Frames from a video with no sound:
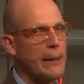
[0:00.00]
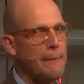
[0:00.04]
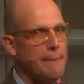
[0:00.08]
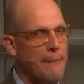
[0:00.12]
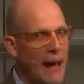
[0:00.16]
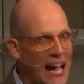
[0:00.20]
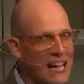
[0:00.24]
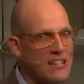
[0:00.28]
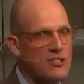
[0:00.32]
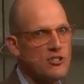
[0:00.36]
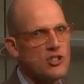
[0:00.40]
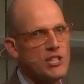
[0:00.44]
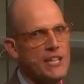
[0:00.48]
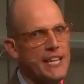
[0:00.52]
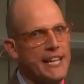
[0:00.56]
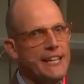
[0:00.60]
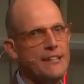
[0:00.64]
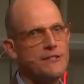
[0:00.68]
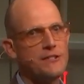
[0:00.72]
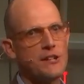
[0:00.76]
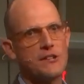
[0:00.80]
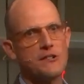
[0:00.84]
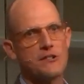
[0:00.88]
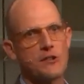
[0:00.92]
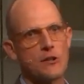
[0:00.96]
met
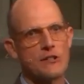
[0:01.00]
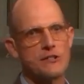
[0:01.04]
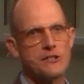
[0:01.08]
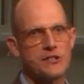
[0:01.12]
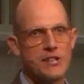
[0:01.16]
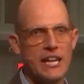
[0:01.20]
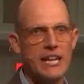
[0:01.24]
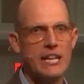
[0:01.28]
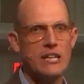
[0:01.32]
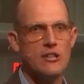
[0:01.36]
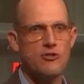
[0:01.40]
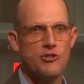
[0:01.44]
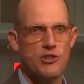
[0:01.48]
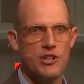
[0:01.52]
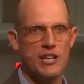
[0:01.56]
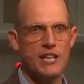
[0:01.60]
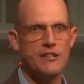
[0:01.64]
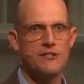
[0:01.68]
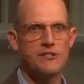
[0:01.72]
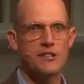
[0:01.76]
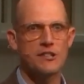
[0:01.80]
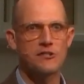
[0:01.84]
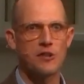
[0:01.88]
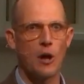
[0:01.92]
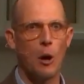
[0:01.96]
Jesus or seen
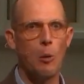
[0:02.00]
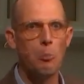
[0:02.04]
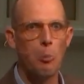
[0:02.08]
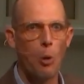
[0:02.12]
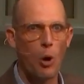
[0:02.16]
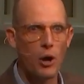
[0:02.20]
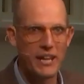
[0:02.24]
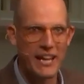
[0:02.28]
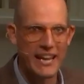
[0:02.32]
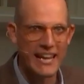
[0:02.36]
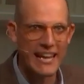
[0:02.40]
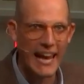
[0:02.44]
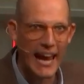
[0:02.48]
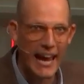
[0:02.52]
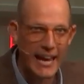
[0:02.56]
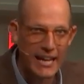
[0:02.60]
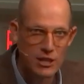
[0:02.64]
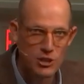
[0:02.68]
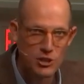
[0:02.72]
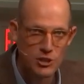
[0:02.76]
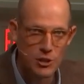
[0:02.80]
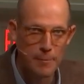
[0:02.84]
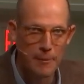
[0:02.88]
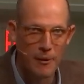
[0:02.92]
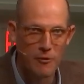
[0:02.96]
Jesus on one
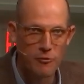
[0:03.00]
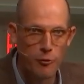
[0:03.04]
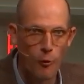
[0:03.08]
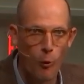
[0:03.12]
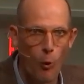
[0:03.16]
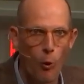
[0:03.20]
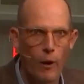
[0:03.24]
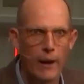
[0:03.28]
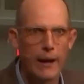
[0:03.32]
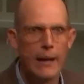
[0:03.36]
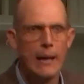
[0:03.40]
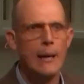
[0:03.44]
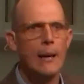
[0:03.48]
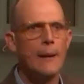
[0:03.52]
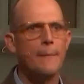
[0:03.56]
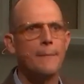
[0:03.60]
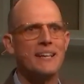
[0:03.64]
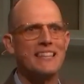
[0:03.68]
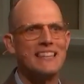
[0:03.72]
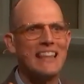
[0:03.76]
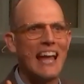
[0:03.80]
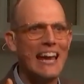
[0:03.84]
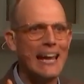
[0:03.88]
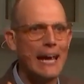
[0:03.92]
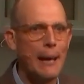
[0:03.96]
occasion before,
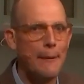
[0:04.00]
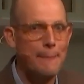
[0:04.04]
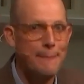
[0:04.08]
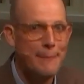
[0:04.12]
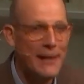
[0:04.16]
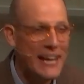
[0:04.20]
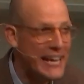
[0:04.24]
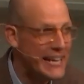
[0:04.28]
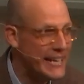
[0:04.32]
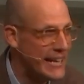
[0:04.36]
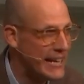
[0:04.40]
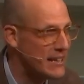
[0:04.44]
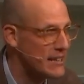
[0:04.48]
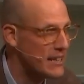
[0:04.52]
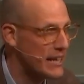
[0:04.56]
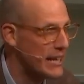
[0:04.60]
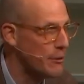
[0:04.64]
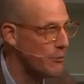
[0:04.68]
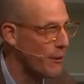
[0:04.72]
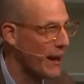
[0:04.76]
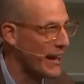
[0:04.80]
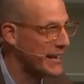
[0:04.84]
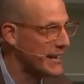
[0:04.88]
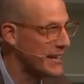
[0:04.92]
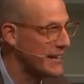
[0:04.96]
but they immediately
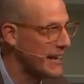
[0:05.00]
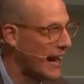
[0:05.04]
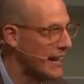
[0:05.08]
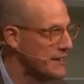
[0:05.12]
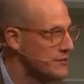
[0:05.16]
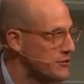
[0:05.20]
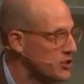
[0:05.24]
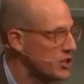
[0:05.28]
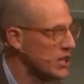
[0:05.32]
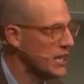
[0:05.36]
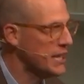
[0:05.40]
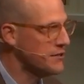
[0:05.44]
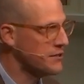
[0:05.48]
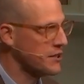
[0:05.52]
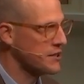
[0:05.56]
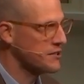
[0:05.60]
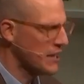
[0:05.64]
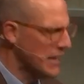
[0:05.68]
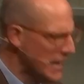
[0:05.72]
recognized Jesus.